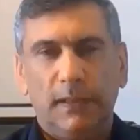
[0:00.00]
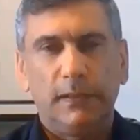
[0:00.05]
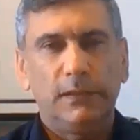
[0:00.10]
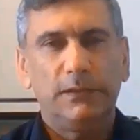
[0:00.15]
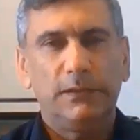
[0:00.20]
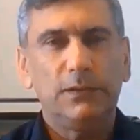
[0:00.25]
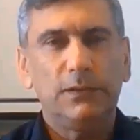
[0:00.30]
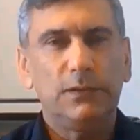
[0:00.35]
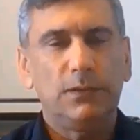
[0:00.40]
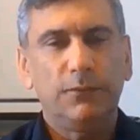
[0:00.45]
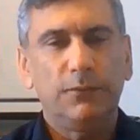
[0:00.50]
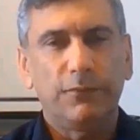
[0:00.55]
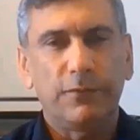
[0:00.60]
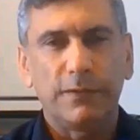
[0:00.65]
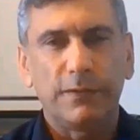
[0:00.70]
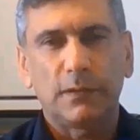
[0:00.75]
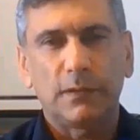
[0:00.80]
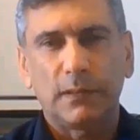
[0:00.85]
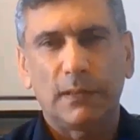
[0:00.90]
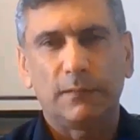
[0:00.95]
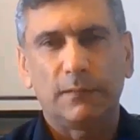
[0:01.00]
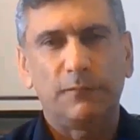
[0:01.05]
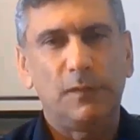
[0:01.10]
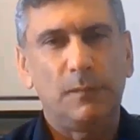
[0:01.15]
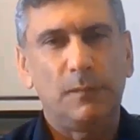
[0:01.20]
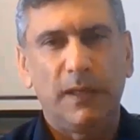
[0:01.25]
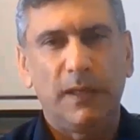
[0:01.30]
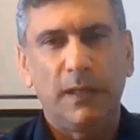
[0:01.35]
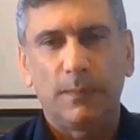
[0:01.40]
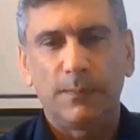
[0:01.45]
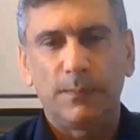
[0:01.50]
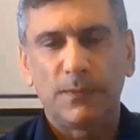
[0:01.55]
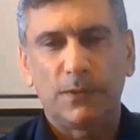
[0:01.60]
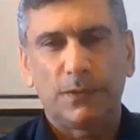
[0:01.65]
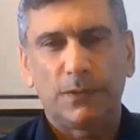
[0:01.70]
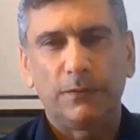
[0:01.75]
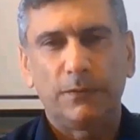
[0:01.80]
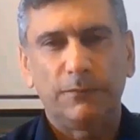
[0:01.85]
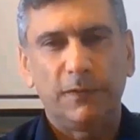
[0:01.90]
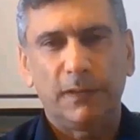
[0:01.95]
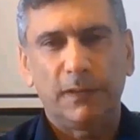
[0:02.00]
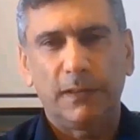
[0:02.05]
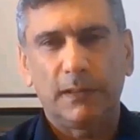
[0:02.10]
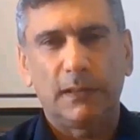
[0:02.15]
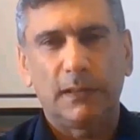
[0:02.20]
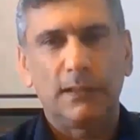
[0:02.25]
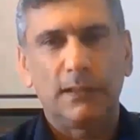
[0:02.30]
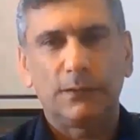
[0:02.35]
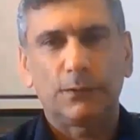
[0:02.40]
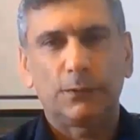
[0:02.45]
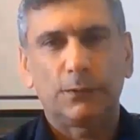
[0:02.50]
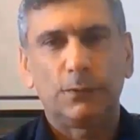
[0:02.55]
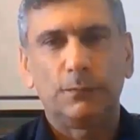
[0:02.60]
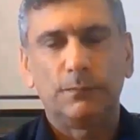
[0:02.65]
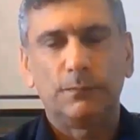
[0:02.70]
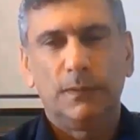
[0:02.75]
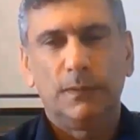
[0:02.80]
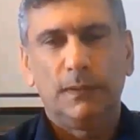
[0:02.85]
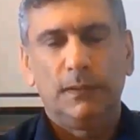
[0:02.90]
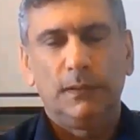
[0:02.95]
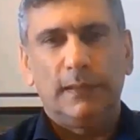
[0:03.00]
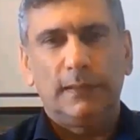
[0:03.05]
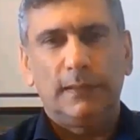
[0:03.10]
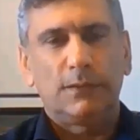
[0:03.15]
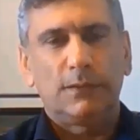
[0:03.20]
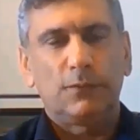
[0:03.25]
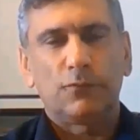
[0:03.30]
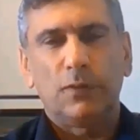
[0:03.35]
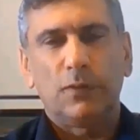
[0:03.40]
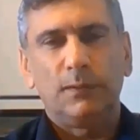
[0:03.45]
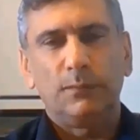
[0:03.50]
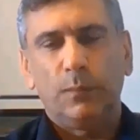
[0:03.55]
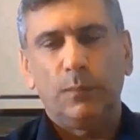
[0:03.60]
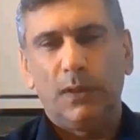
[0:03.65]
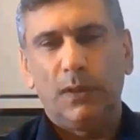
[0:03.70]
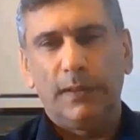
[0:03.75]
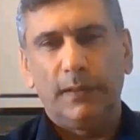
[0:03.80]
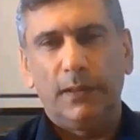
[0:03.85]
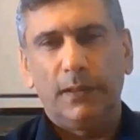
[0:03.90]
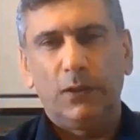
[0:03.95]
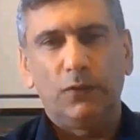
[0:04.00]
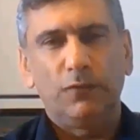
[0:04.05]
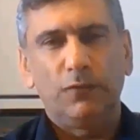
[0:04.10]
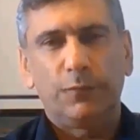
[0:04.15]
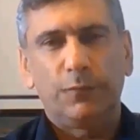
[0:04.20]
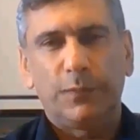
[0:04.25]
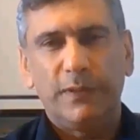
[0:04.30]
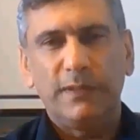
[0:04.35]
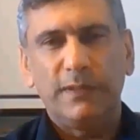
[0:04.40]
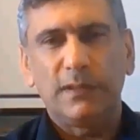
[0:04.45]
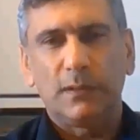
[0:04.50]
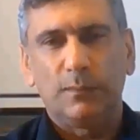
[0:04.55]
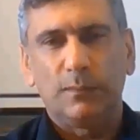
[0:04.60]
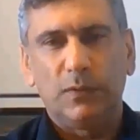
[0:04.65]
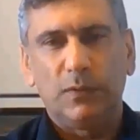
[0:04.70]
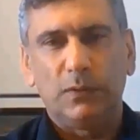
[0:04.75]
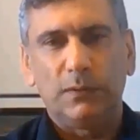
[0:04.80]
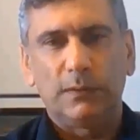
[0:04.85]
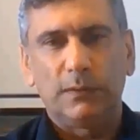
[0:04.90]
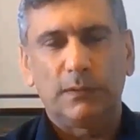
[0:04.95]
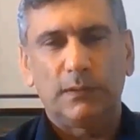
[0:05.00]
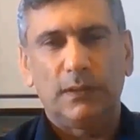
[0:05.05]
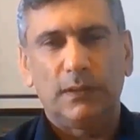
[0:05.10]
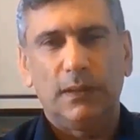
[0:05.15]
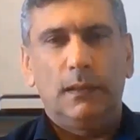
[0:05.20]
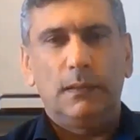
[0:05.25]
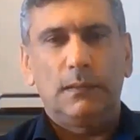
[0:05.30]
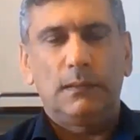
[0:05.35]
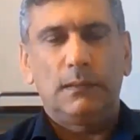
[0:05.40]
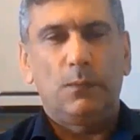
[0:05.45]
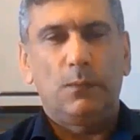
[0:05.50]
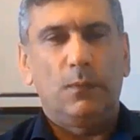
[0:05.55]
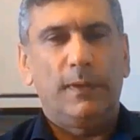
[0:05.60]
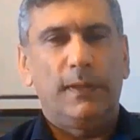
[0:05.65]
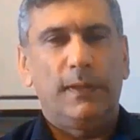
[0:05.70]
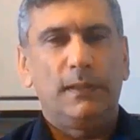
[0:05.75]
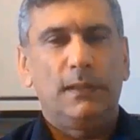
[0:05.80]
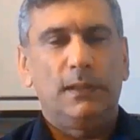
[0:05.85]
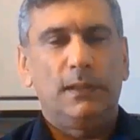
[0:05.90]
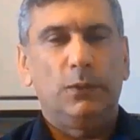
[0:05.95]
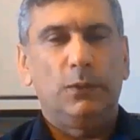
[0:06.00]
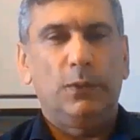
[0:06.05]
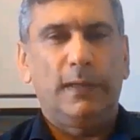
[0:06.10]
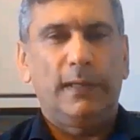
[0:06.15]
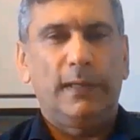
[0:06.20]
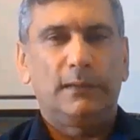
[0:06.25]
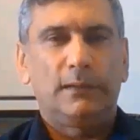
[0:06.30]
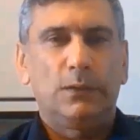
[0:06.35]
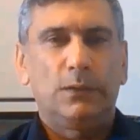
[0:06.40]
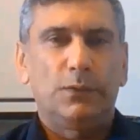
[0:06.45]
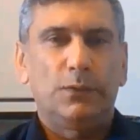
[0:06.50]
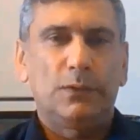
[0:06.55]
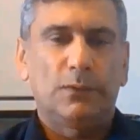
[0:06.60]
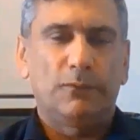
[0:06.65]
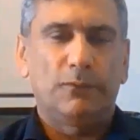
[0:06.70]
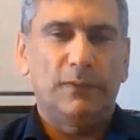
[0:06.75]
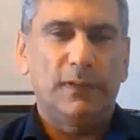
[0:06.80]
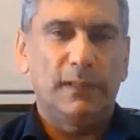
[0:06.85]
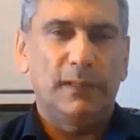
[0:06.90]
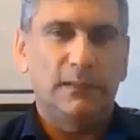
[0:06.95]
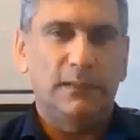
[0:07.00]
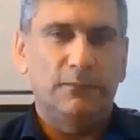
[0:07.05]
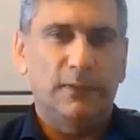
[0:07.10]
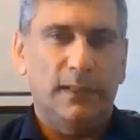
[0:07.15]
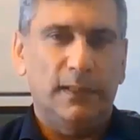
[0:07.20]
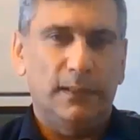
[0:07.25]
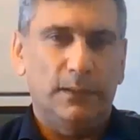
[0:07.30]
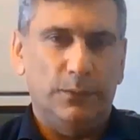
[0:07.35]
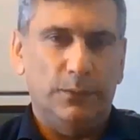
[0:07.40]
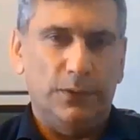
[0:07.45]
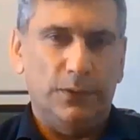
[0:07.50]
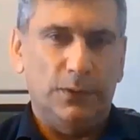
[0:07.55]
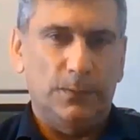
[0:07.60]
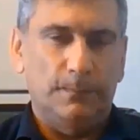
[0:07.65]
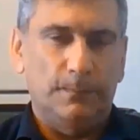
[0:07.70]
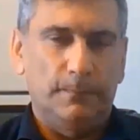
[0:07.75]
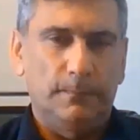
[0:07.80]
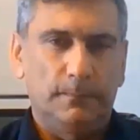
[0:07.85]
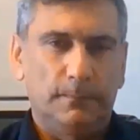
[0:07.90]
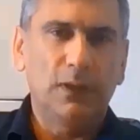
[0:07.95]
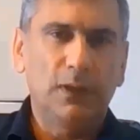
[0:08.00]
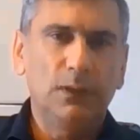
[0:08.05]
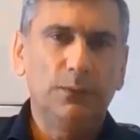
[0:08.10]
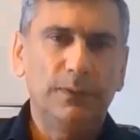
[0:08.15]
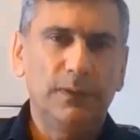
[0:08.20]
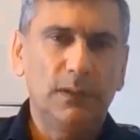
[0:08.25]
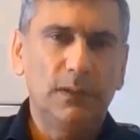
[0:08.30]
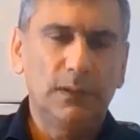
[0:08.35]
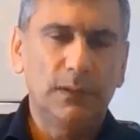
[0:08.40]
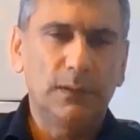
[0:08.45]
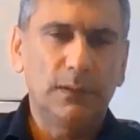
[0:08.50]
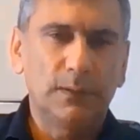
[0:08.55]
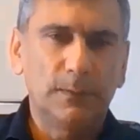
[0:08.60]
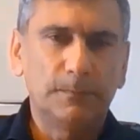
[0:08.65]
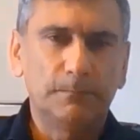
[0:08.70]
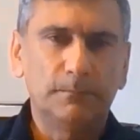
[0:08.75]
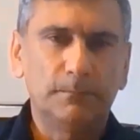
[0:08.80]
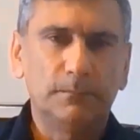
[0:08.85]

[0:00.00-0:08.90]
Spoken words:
Another difference that we may observe in a classroom that's run by ELF principles is the way they look at the use of native language. Following